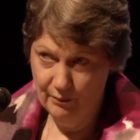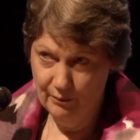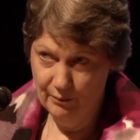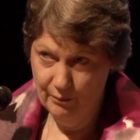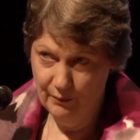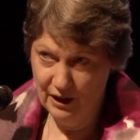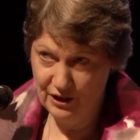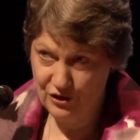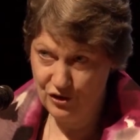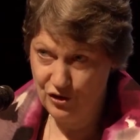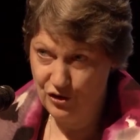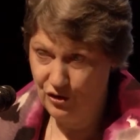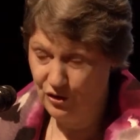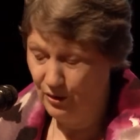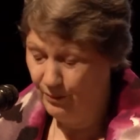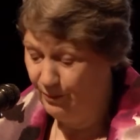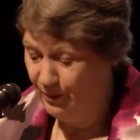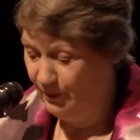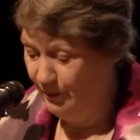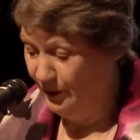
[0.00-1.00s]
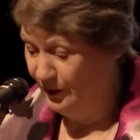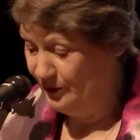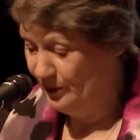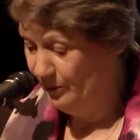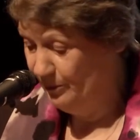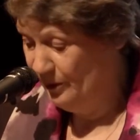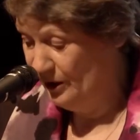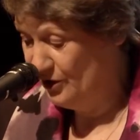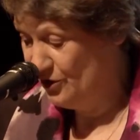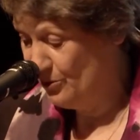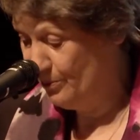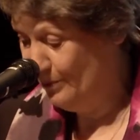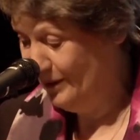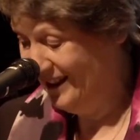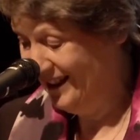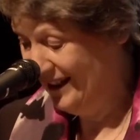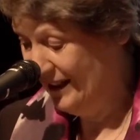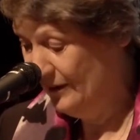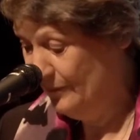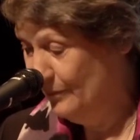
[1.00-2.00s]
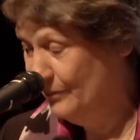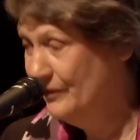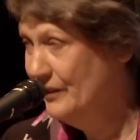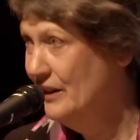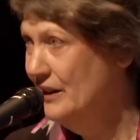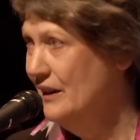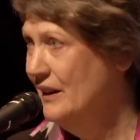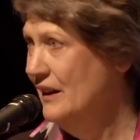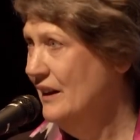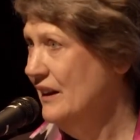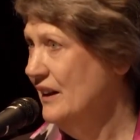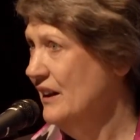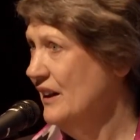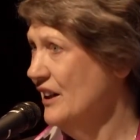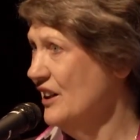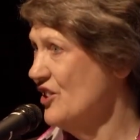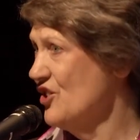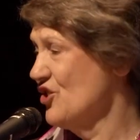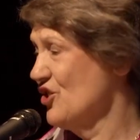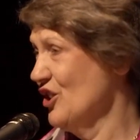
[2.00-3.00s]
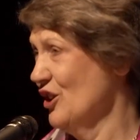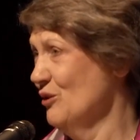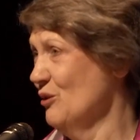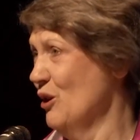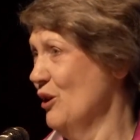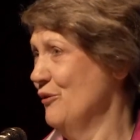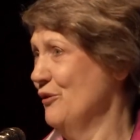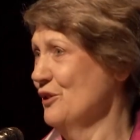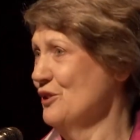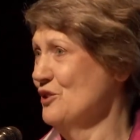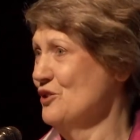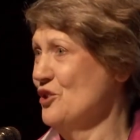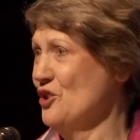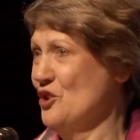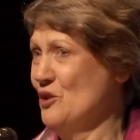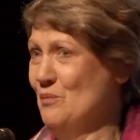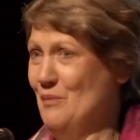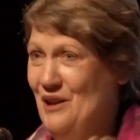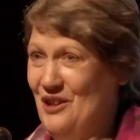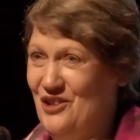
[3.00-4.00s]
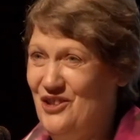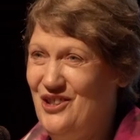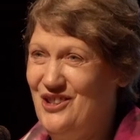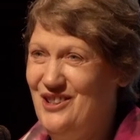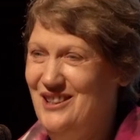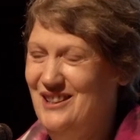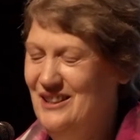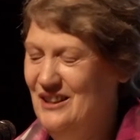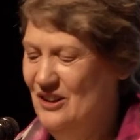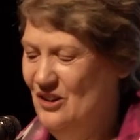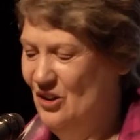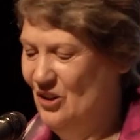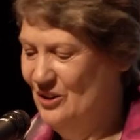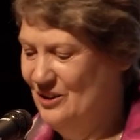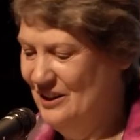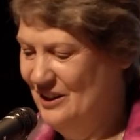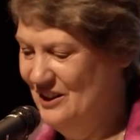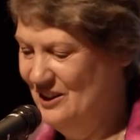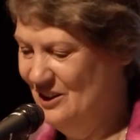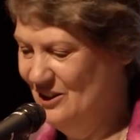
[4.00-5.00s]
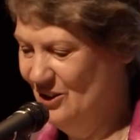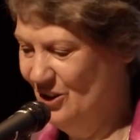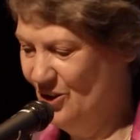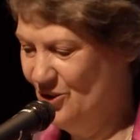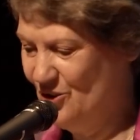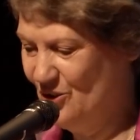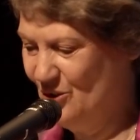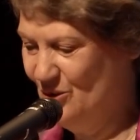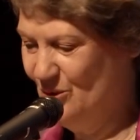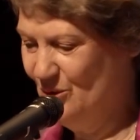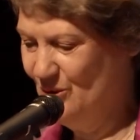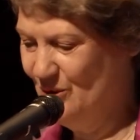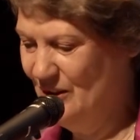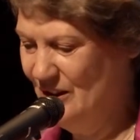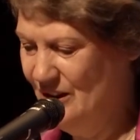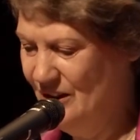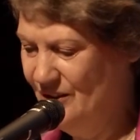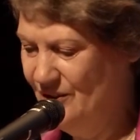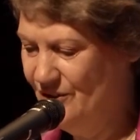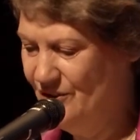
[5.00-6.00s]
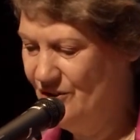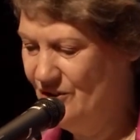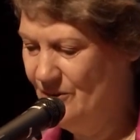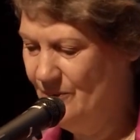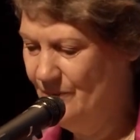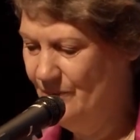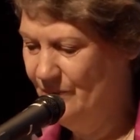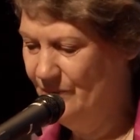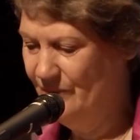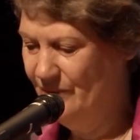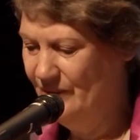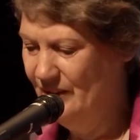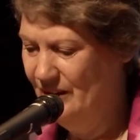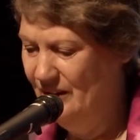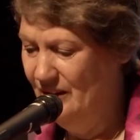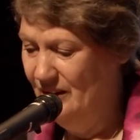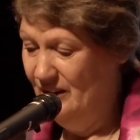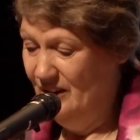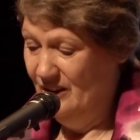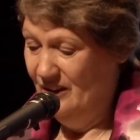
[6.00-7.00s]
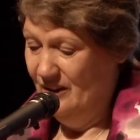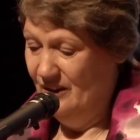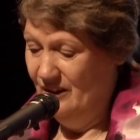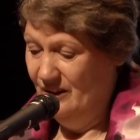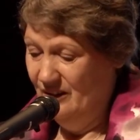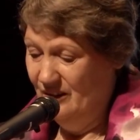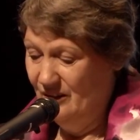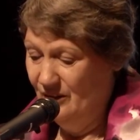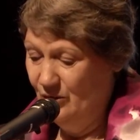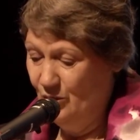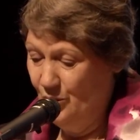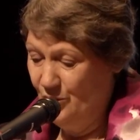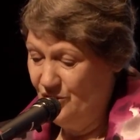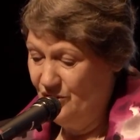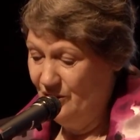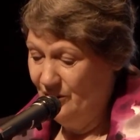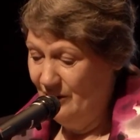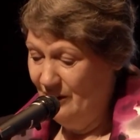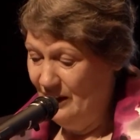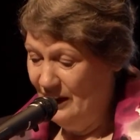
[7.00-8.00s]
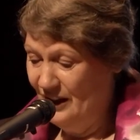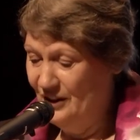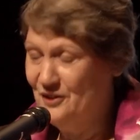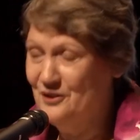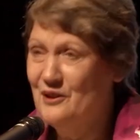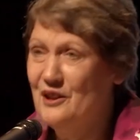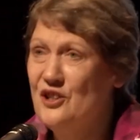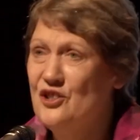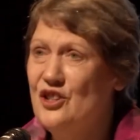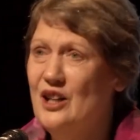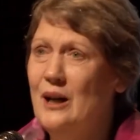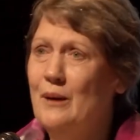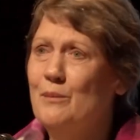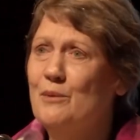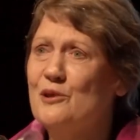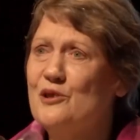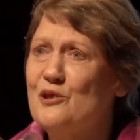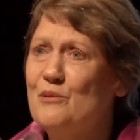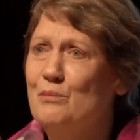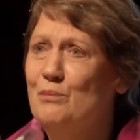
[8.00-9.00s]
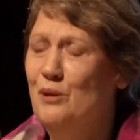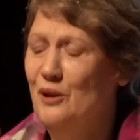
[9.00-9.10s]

much promoted by Japan, is so often dismissed on ideological grounds. Of course, there are other examples of